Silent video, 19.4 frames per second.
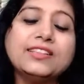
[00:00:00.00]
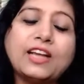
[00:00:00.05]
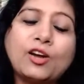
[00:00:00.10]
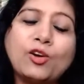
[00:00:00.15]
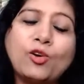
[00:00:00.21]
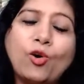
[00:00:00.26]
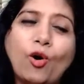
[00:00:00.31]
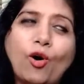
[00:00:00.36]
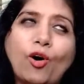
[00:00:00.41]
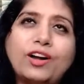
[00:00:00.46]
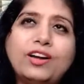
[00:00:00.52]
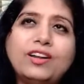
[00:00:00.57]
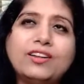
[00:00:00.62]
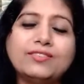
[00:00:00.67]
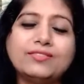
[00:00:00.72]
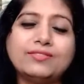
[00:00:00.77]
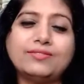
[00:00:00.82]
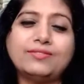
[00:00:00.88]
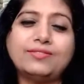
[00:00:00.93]
that
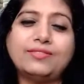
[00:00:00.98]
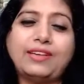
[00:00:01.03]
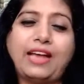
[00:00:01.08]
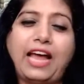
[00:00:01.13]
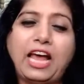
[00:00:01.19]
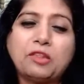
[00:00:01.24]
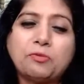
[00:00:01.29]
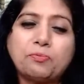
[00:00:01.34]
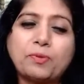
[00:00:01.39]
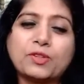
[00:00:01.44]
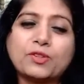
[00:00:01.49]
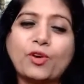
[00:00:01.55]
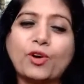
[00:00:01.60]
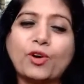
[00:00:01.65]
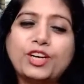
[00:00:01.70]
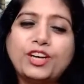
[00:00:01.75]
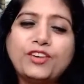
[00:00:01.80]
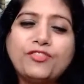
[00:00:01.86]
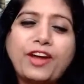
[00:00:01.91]
God has
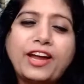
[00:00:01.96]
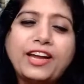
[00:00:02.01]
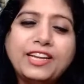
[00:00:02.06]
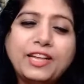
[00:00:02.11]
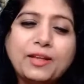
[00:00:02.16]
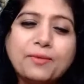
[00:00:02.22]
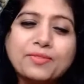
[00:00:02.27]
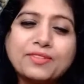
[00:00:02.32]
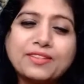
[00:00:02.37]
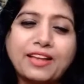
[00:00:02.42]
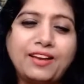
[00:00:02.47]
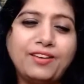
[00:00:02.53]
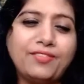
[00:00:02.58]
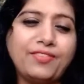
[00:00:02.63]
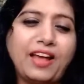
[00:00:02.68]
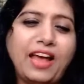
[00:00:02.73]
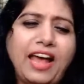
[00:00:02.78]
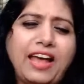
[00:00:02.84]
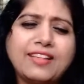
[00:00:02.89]
personified himself
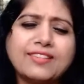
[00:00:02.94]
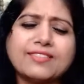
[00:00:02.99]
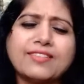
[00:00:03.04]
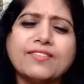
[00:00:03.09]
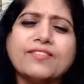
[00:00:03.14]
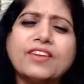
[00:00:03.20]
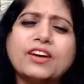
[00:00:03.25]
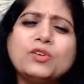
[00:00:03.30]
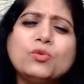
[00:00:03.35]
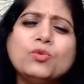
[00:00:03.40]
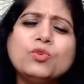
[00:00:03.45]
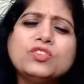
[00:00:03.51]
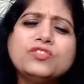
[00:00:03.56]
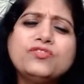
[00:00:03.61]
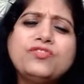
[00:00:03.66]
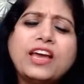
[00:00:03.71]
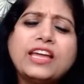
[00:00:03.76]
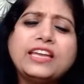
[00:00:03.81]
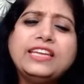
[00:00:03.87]
as someone who
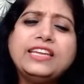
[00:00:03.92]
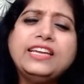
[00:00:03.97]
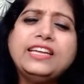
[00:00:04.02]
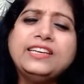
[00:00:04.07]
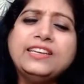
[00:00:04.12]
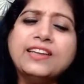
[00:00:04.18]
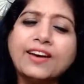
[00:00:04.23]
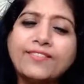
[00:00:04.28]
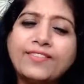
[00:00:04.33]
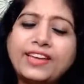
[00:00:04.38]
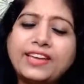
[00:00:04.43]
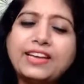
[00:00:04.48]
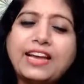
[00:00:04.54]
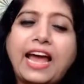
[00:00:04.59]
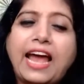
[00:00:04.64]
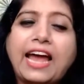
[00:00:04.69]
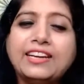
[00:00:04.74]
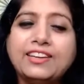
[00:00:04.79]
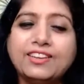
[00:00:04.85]
is very
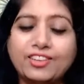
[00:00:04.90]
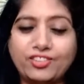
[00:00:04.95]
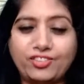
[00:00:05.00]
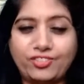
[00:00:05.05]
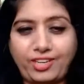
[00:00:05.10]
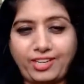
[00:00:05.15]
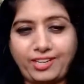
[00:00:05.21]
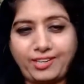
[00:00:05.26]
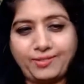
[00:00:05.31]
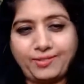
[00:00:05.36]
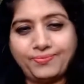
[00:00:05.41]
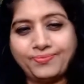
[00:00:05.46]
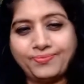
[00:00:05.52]
loving and nurturing.